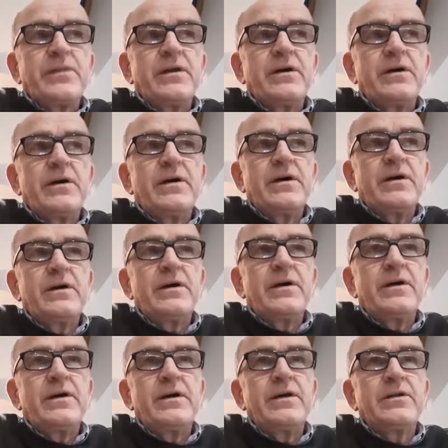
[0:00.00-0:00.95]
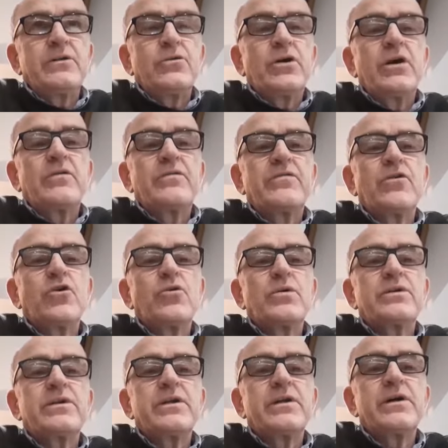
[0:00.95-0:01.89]
and looking
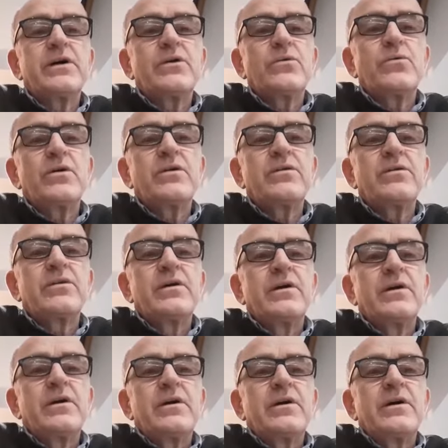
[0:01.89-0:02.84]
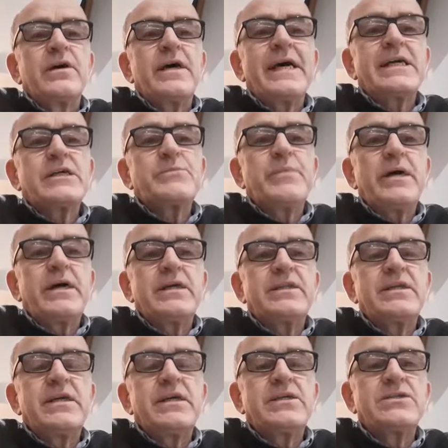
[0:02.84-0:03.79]
forward to that with
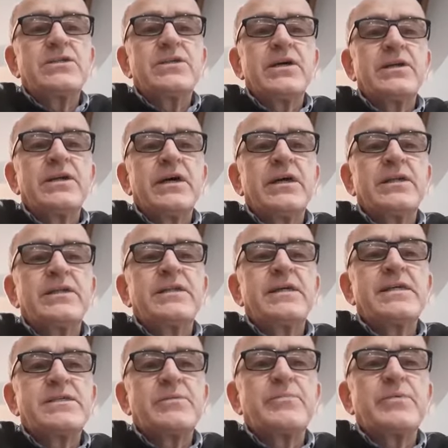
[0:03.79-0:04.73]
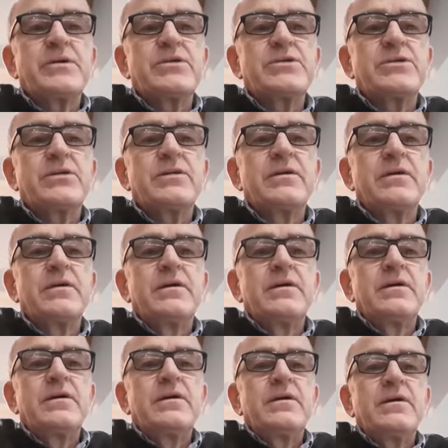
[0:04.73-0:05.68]
expectation and anticipation
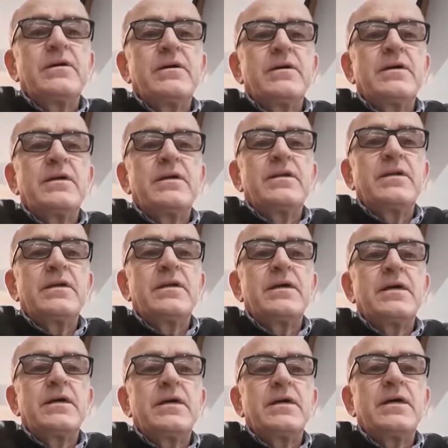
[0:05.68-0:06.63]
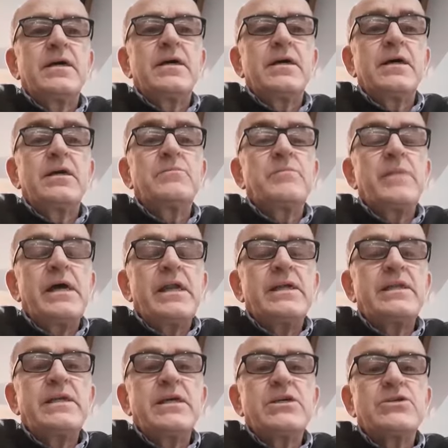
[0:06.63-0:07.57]
and
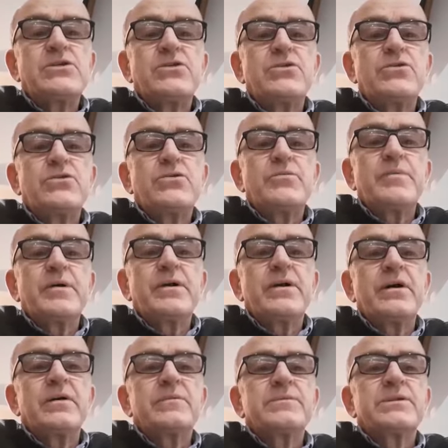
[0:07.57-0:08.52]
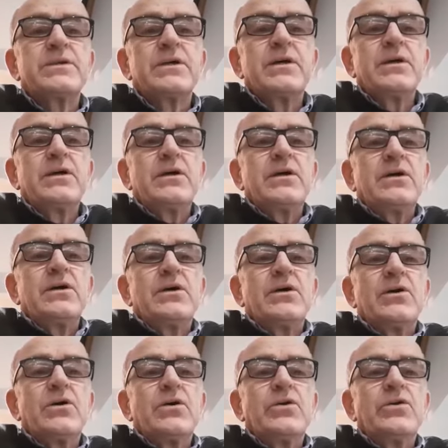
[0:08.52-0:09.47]
meditation too, perhaps,
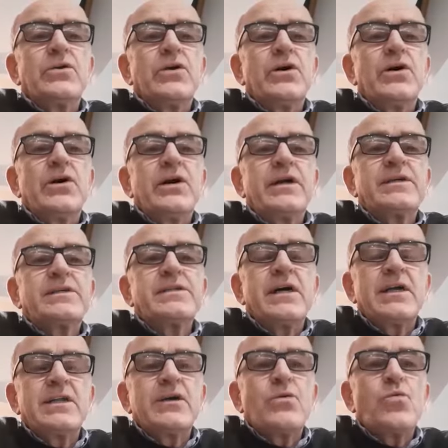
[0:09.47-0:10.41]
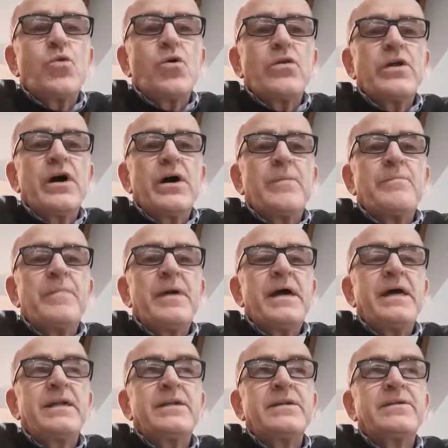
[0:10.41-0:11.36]
on exactly what that
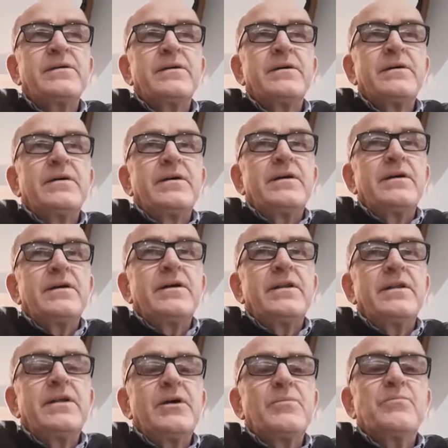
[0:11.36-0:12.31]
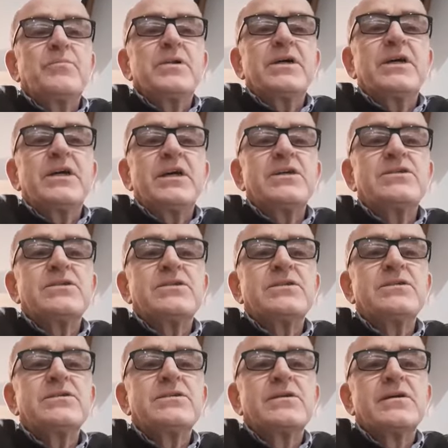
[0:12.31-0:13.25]
meant and the
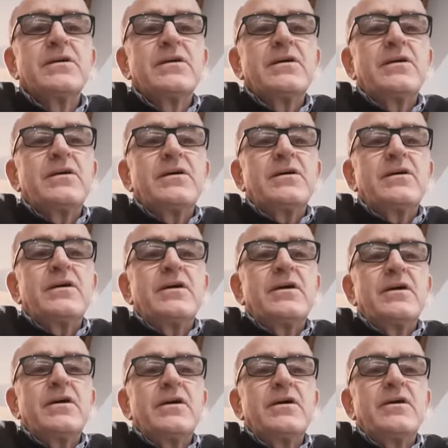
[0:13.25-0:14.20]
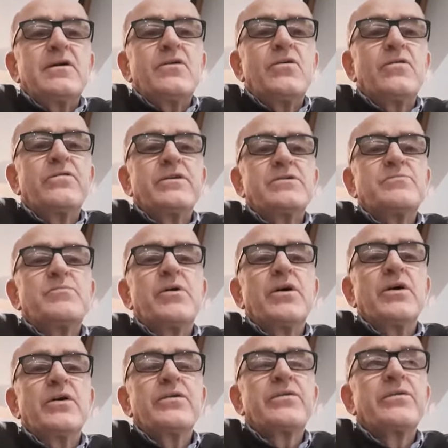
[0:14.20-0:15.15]
implications of his
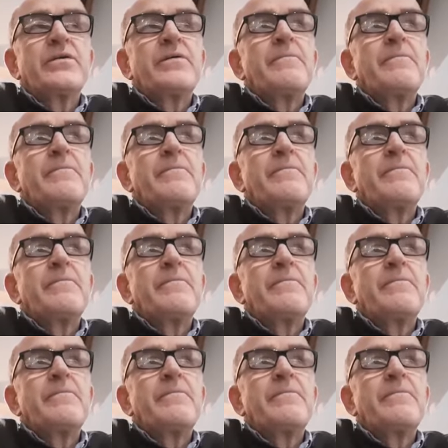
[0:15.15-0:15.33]
birth.